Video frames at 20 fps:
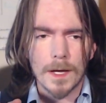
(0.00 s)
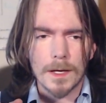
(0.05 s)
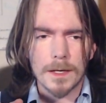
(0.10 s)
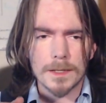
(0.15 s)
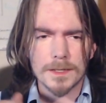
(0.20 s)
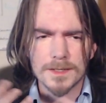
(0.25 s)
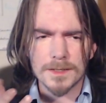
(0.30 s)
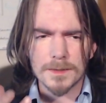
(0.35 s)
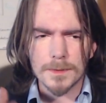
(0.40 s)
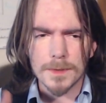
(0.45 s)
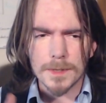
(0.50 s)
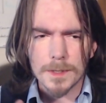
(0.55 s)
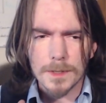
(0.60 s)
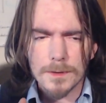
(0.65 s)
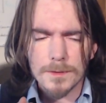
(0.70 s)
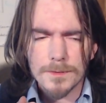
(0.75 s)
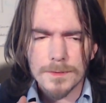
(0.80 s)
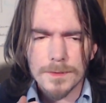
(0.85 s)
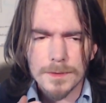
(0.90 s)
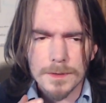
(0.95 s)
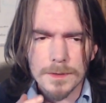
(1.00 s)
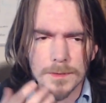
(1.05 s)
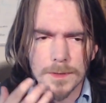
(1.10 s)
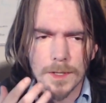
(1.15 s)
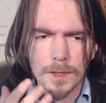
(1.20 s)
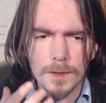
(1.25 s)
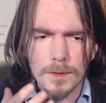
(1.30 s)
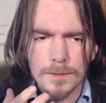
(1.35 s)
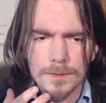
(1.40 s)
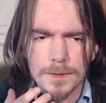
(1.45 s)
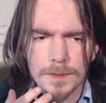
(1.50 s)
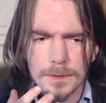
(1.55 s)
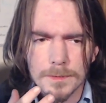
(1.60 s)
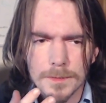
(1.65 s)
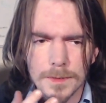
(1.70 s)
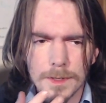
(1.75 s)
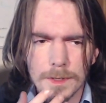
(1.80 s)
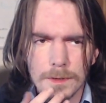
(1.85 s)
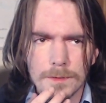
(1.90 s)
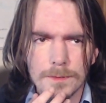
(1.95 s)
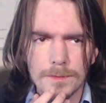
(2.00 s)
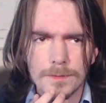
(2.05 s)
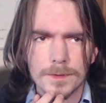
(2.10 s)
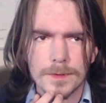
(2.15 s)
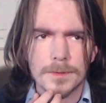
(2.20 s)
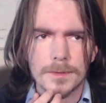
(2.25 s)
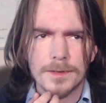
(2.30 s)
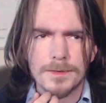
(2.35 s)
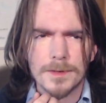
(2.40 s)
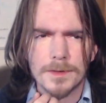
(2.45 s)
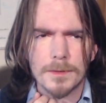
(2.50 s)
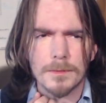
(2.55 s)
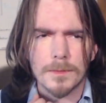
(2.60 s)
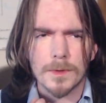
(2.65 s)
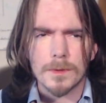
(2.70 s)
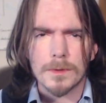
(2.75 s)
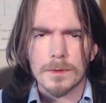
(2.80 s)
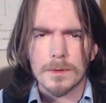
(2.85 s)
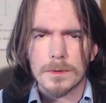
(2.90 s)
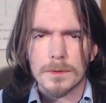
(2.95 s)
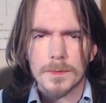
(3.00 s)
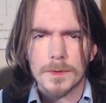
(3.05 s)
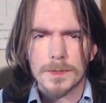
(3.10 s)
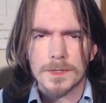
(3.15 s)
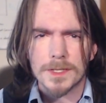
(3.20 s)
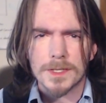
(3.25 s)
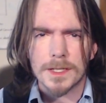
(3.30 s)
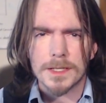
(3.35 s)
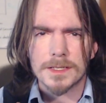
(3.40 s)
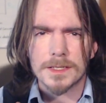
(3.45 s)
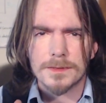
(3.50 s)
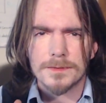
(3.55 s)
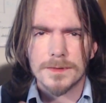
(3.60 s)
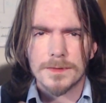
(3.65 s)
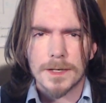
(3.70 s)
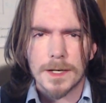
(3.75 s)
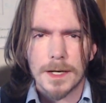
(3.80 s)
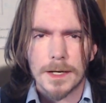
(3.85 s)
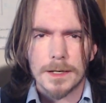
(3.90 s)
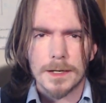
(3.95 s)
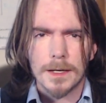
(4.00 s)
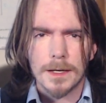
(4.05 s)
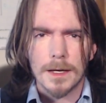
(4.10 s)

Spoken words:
And as I went over them and over them and over them, I felt more and more justified.